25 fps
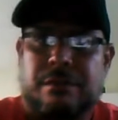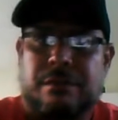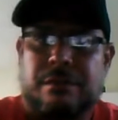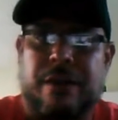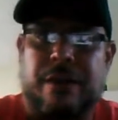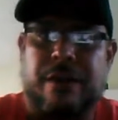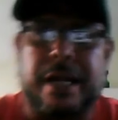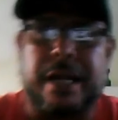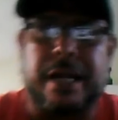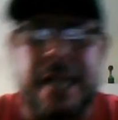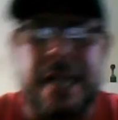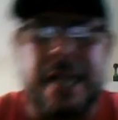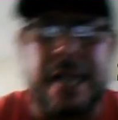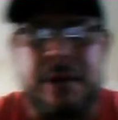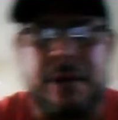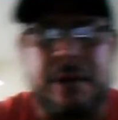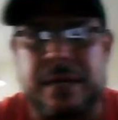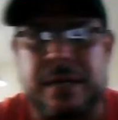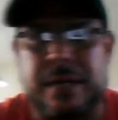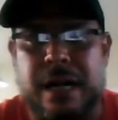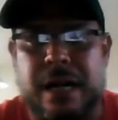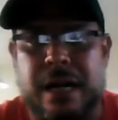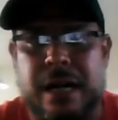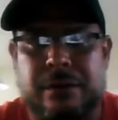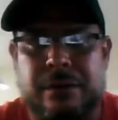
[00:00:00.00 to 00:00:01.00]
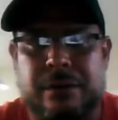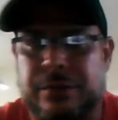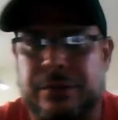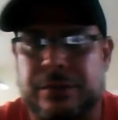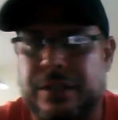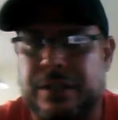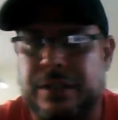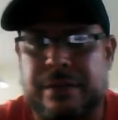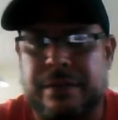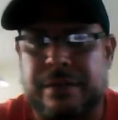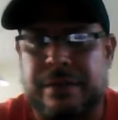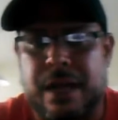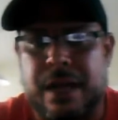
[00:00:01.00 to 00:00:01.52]
Friday I went out for
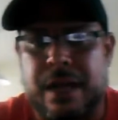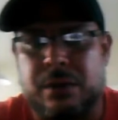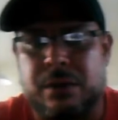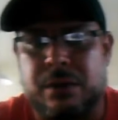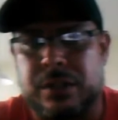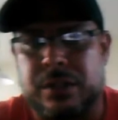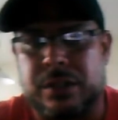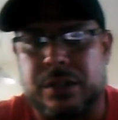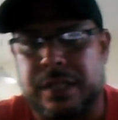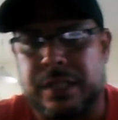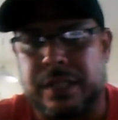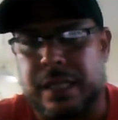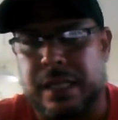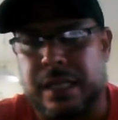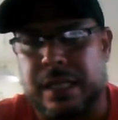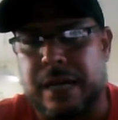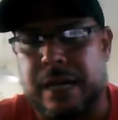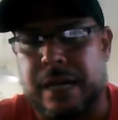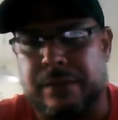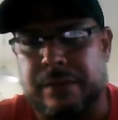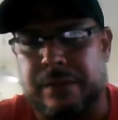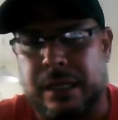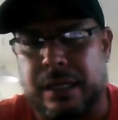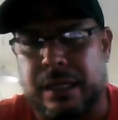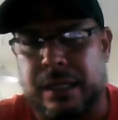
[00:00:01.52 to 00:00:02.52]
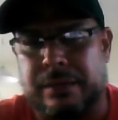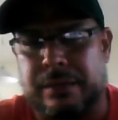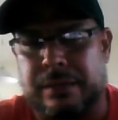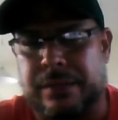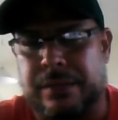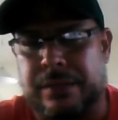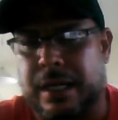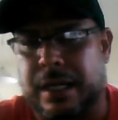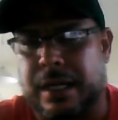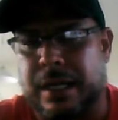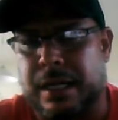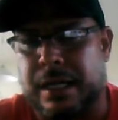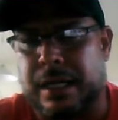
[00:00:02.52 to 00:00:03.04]
seven hours, and I believe
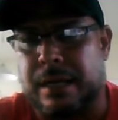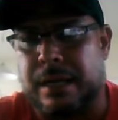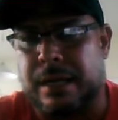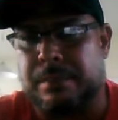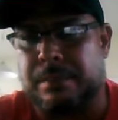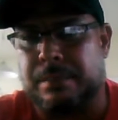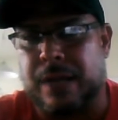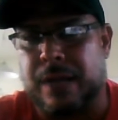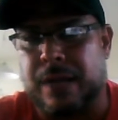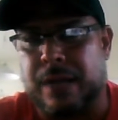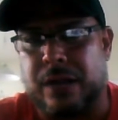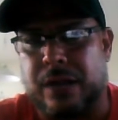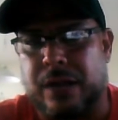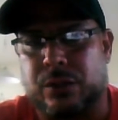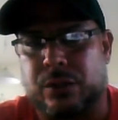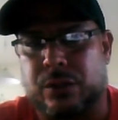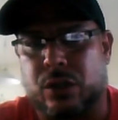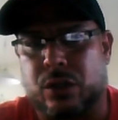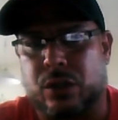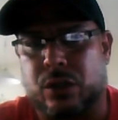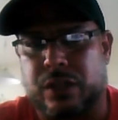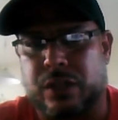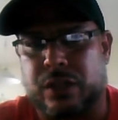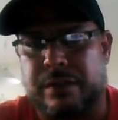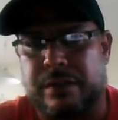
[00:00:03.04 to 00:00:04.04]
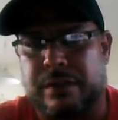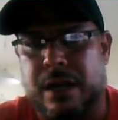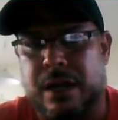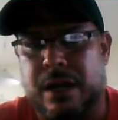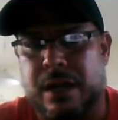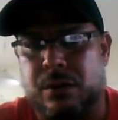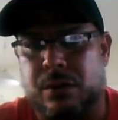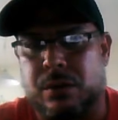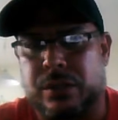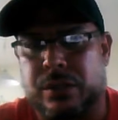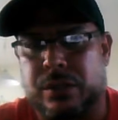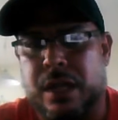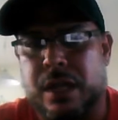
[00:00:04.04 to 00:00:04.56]
that um, out of those seven
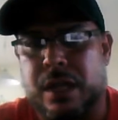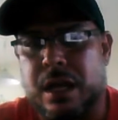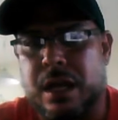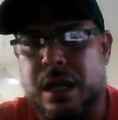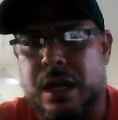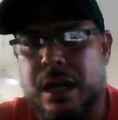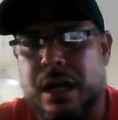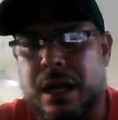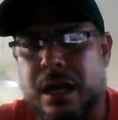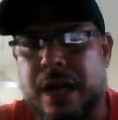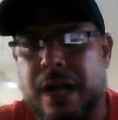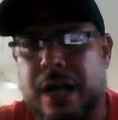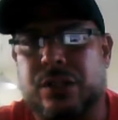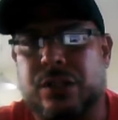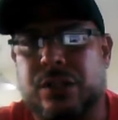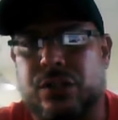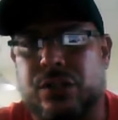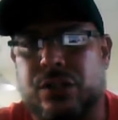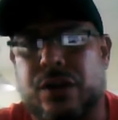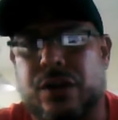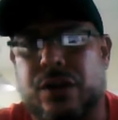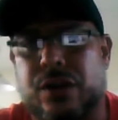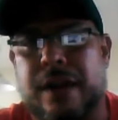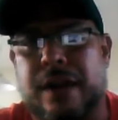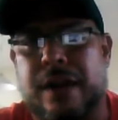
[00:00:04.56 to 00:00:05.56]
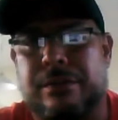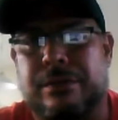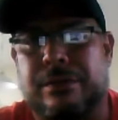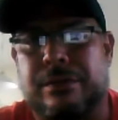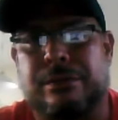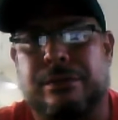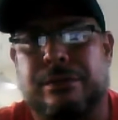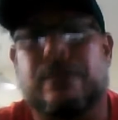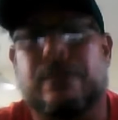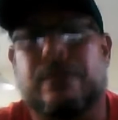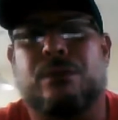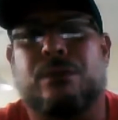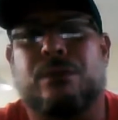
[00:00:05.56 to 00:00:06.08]
hours, I just drive
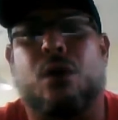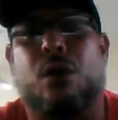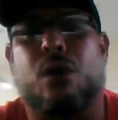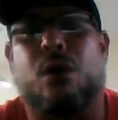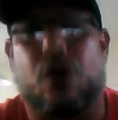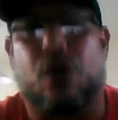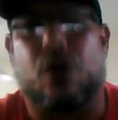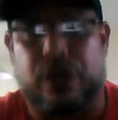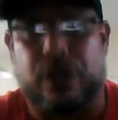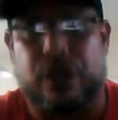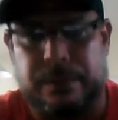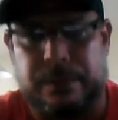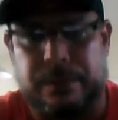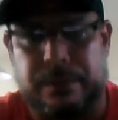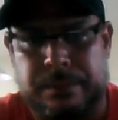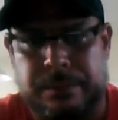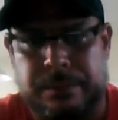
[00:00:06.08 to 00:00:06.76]
four.